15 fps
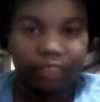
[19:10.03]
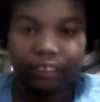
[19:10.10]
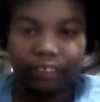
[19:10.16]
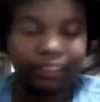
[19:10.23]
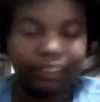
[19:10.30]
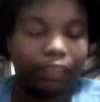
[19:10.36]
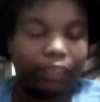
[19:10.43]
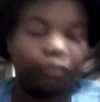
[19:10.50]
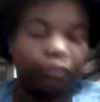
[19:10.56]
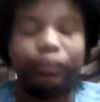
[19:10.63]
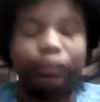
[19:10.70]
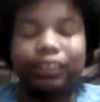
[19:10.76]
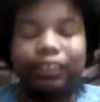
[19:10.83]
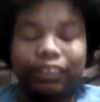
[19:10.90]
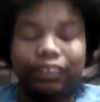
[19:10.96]
Entertainment
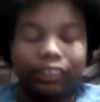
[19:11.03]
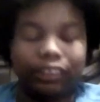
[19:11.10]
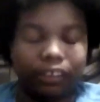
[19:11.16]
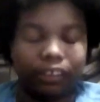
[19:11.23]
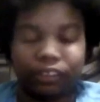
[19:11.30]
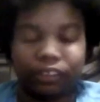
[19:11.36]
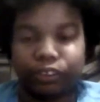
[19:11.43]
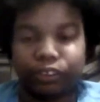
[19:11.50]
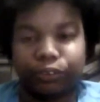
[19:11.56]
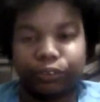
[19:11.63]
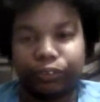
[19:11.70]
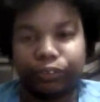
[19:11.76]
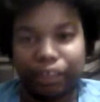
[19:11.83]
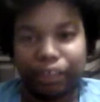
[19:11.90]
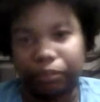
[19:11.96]
Weekly
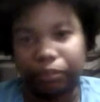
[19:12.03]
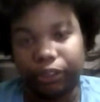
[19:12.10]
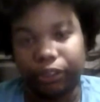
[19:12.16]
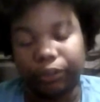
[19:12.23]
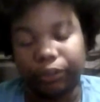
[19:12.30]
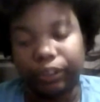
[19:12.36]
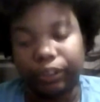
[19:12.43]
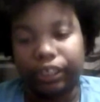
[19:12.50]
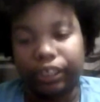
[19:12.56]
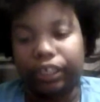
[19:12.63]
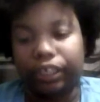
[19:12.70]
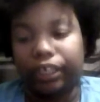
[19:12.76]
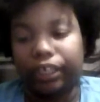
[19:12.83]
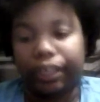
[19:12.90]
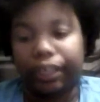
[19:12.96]
article down below,
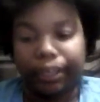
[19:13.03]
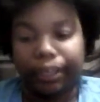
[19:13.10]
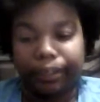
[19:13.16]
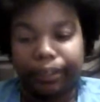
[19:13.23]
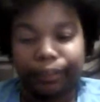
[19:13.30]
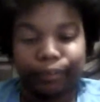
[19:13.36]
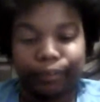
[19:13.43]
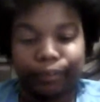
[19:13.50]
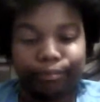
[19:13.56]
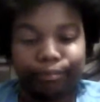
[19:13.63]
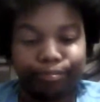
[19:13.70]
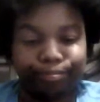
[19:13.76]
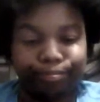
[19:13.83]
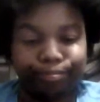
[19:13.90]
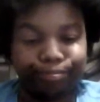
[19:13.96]
and um